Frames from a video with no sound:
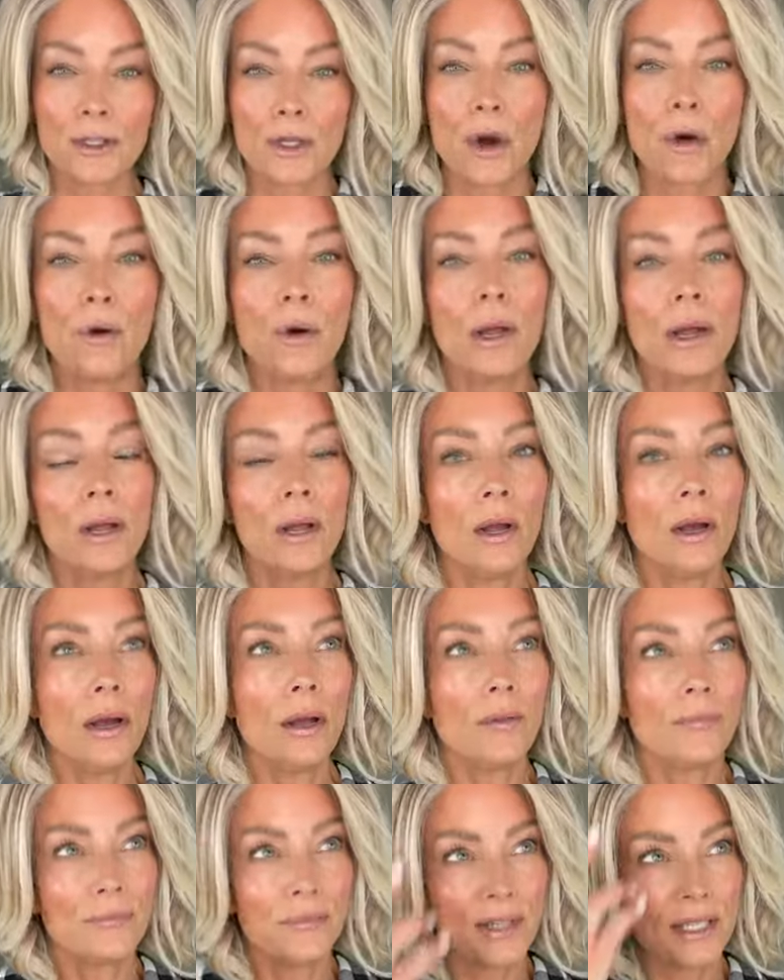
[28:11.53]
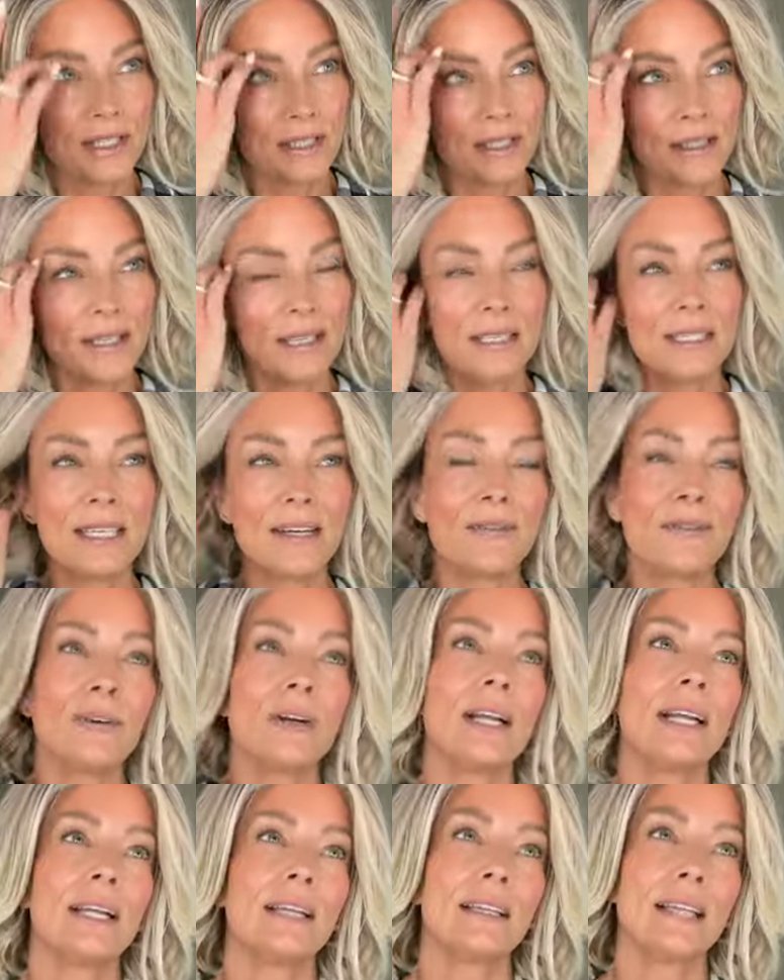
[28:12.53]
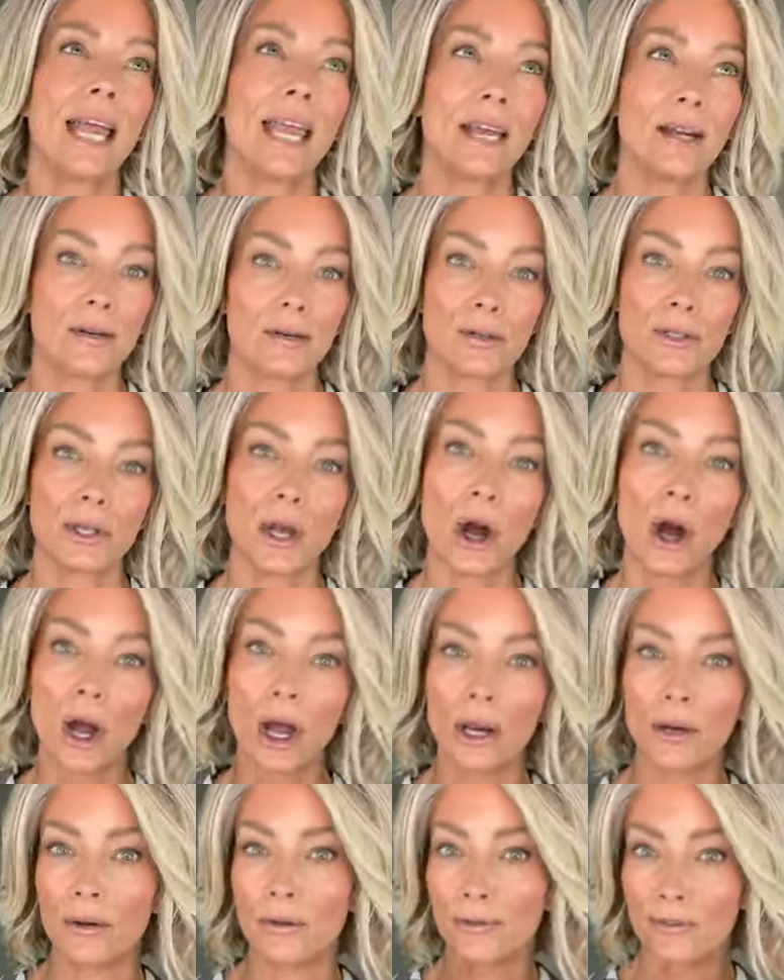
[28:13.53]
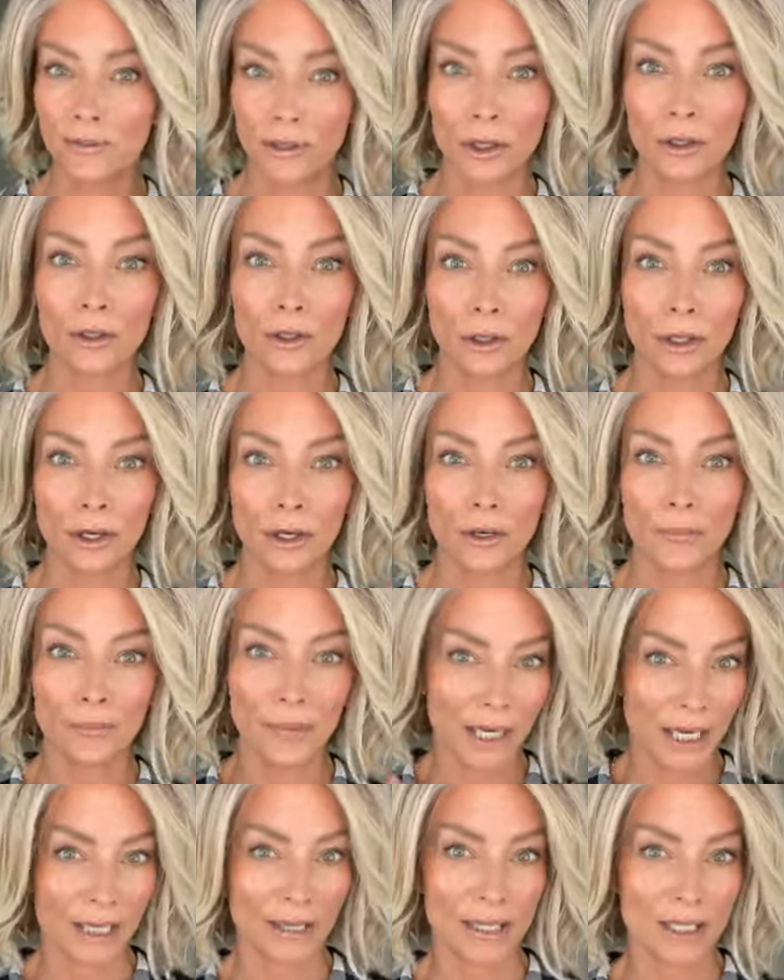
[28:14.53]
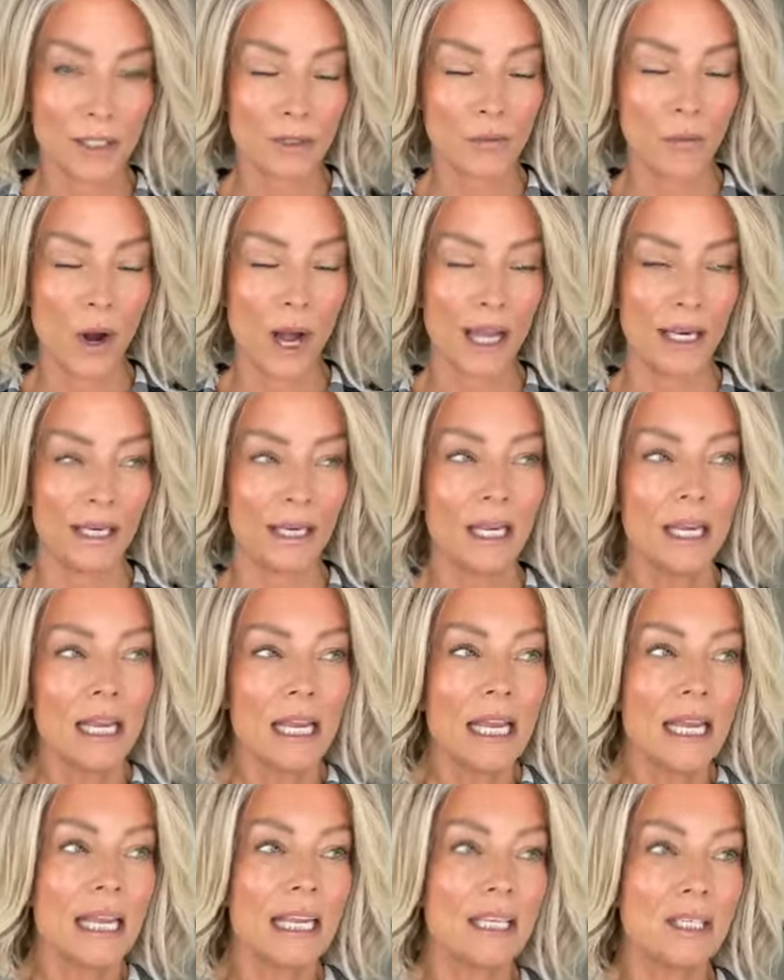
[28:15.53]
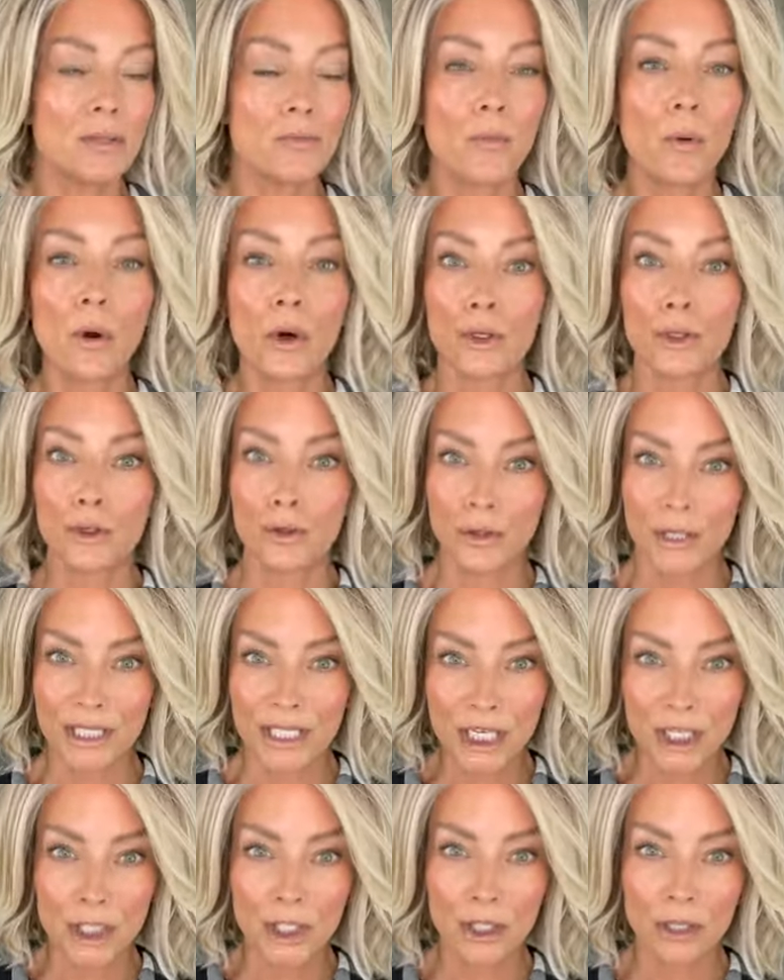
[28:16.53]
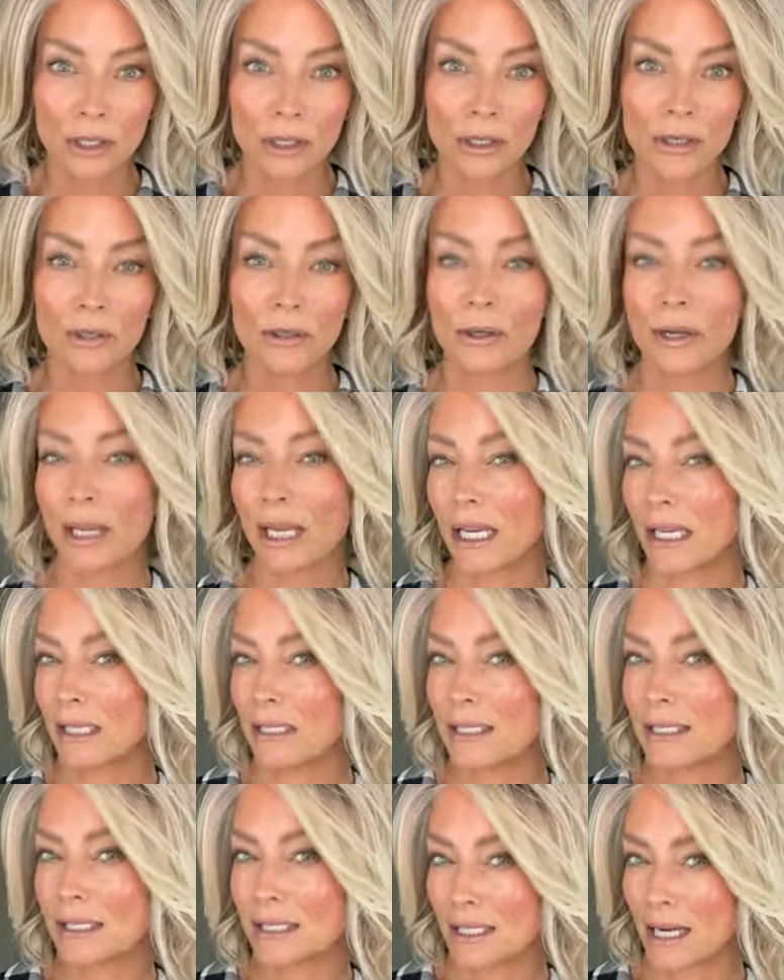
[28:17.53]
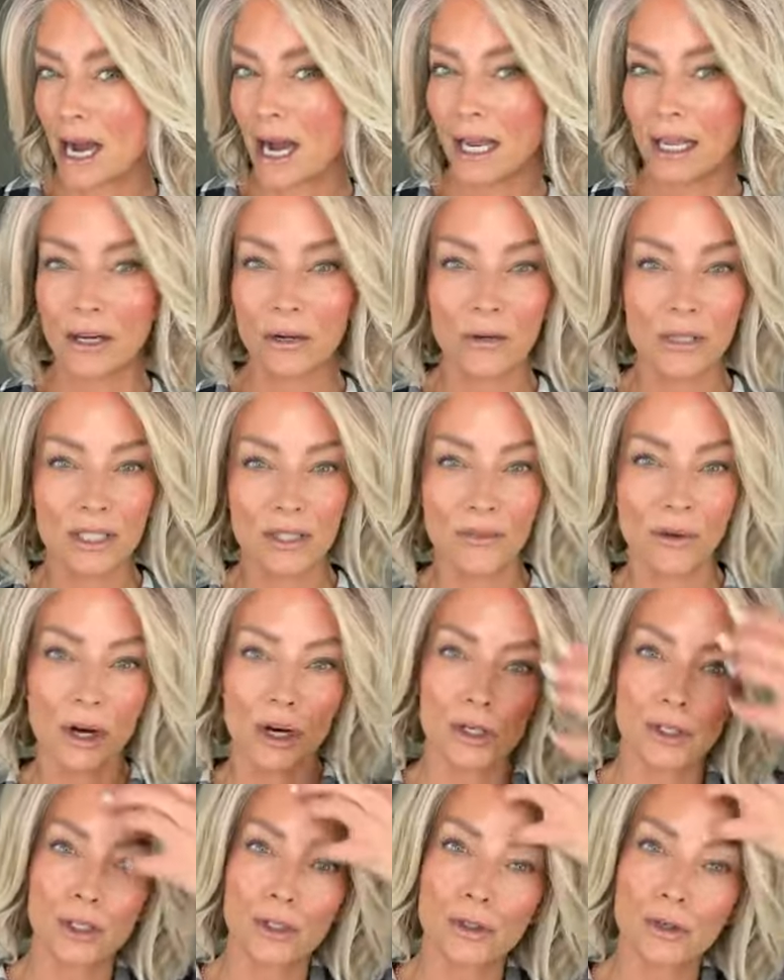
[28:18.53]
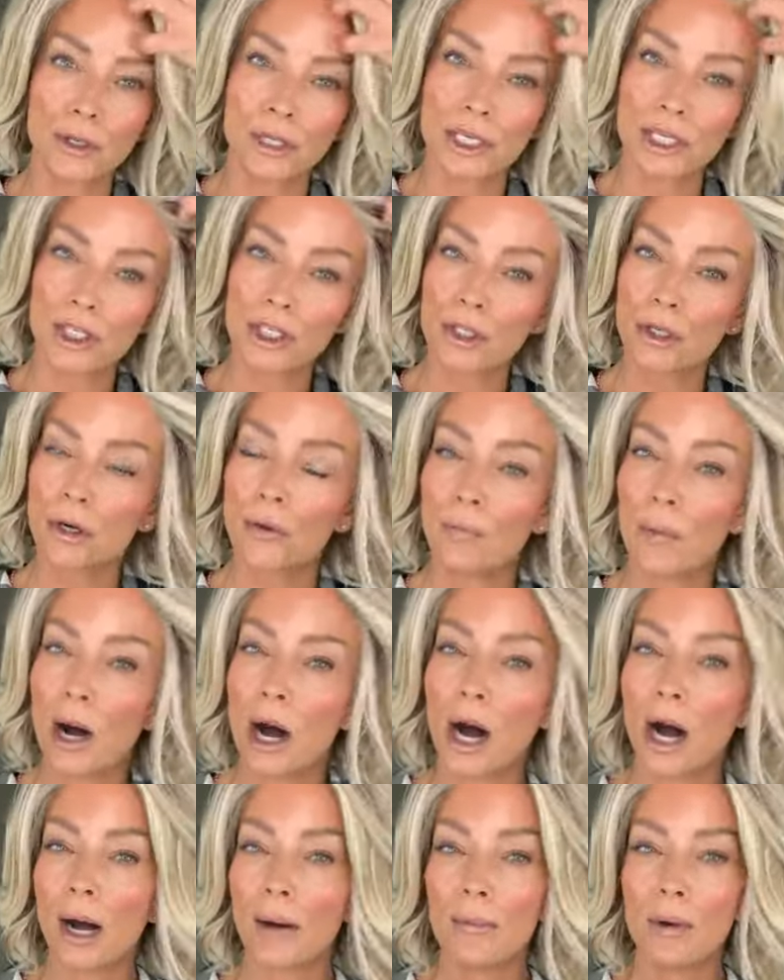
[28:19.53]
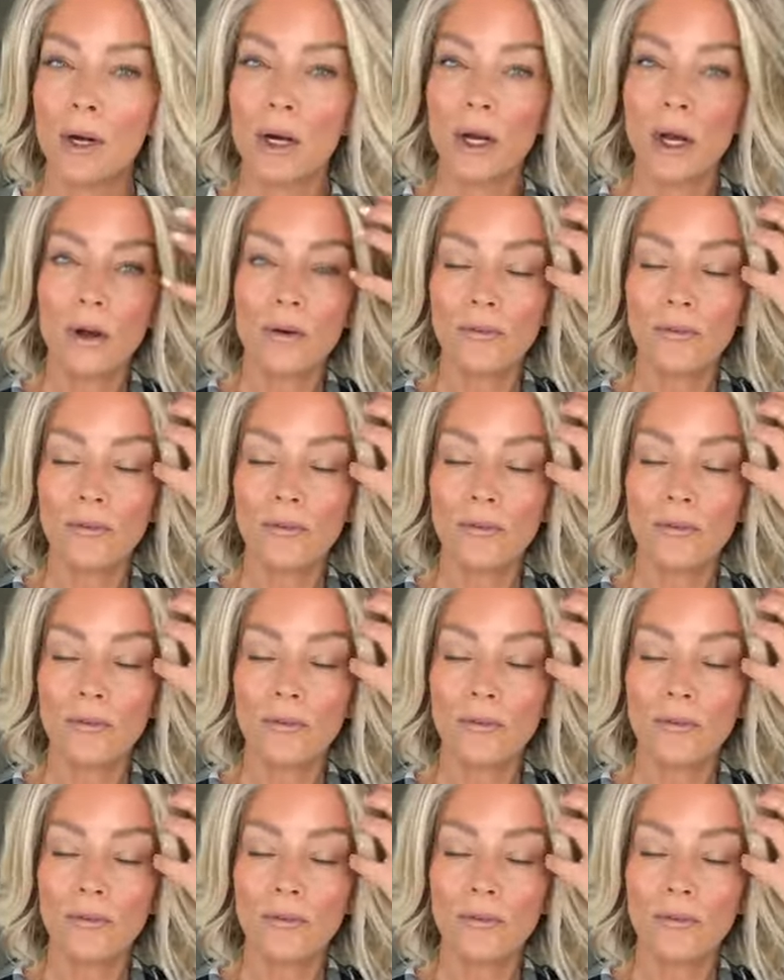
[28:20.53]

So the, the differing layers on Flirt Alert, being this one, is more traditional in style as far as a traditional bob